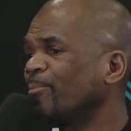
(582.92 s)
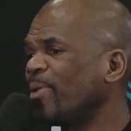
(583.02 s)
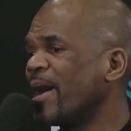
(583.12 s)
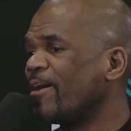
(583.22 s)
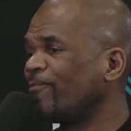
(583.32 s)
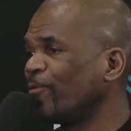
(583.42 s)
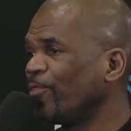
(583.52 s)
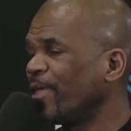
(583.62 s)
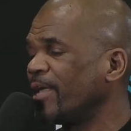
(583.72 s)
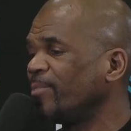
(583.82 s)
a powerful
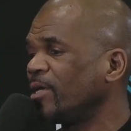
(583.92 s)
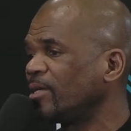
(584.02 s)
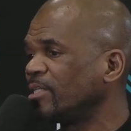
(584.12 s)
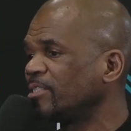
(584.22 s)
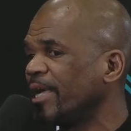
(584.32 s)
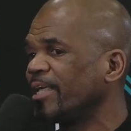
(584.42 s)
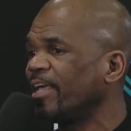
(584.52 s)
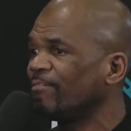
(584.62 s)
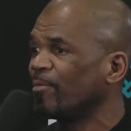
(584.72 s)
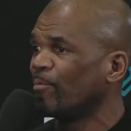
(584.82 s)
thing, because like
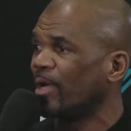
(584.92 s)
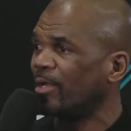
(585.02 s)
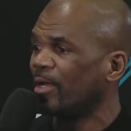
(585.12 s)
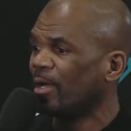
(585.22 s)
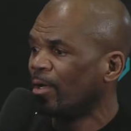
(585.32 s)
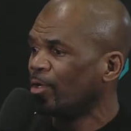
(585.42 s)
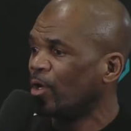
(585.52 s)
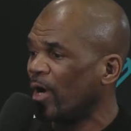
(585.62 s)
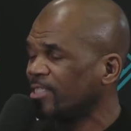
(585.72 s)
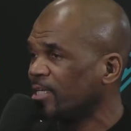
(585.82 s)
even when, you
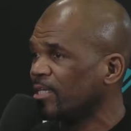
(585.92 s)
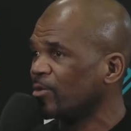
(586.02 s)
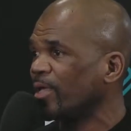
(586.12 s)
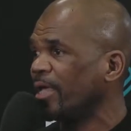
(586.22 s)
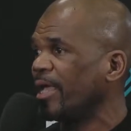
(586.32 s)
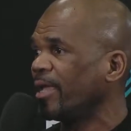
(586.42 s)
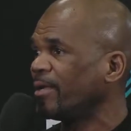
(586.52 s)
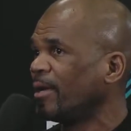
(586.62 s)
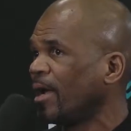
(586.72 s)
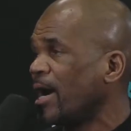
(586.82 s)
know, as a little kid,
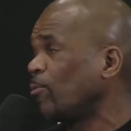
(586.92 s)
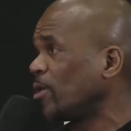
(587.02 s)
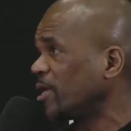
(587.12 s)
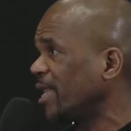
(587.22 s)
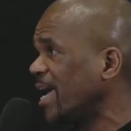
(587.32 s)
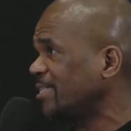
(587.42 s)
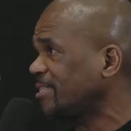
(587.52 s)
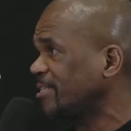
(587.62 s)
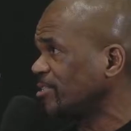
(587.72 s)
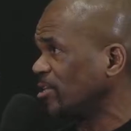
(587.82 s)
I wore
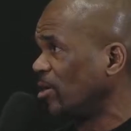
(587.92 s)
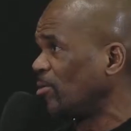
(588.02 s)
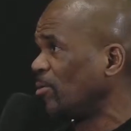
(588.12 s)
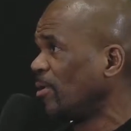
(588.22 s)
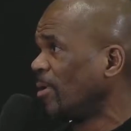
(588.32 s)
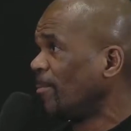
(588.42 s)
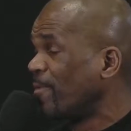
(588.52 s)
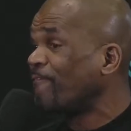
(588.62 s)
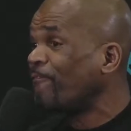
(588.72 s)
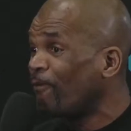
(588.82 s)
glasses. So
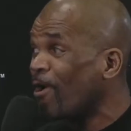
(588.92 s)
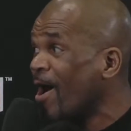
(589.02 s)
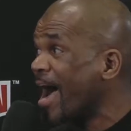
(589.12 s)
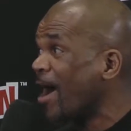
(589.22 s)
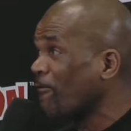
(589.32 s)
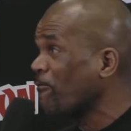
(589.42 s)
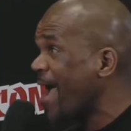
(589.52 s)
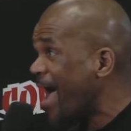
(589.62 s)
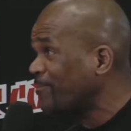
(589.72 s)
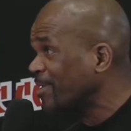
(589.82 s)
before I
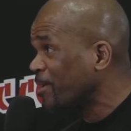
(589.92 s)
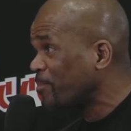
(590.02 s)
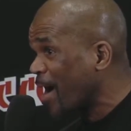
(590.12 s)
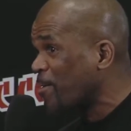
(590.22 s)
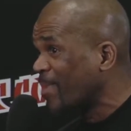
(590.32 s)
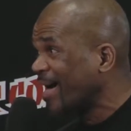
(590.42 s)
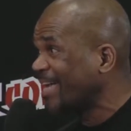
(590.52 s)
rapped about my